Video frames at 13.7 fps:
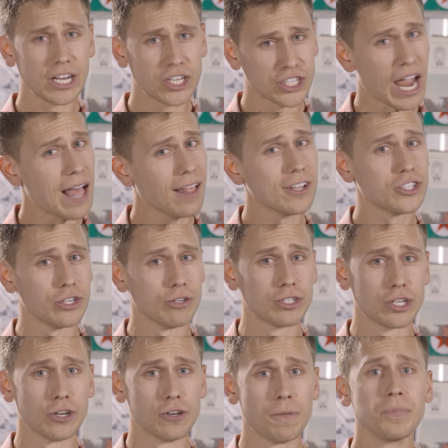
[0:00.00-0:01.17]
I challenge you
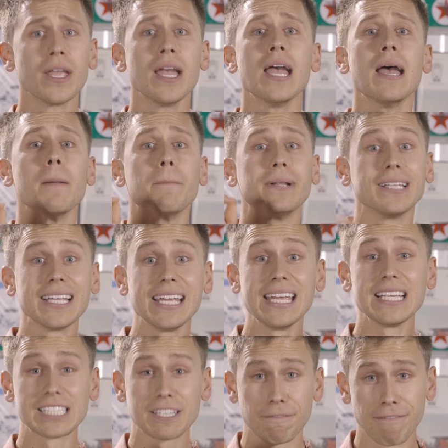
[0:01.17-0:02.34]
to,
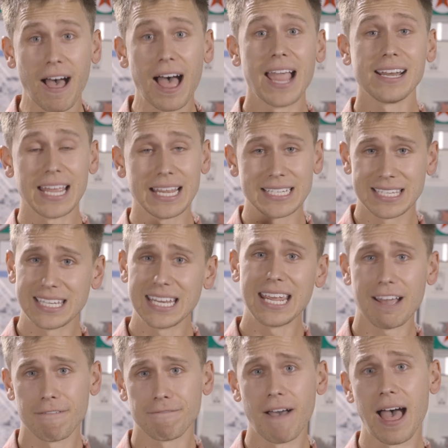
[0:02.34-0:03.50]
please find a C
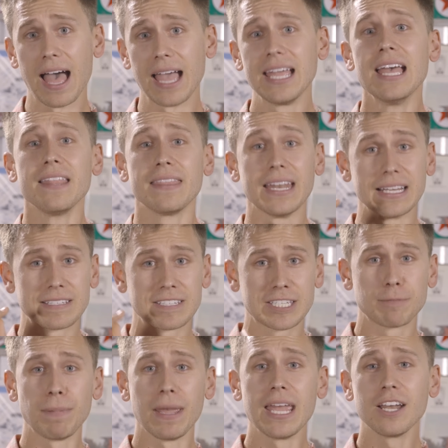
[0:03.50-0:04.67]
F I that is
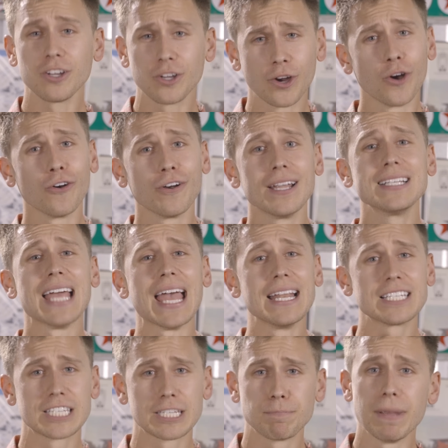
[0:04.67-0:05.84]
spin current and
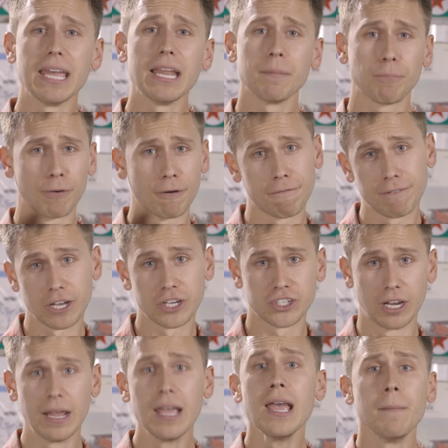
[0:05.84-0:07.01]
spin
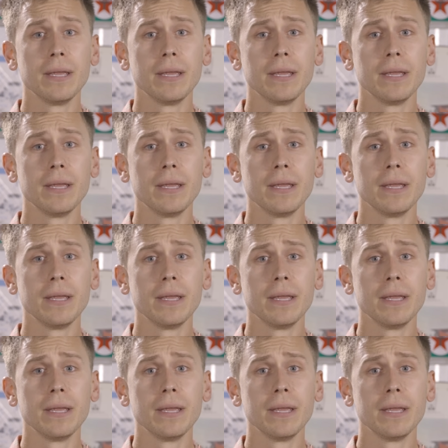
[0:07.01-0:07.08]
proficient,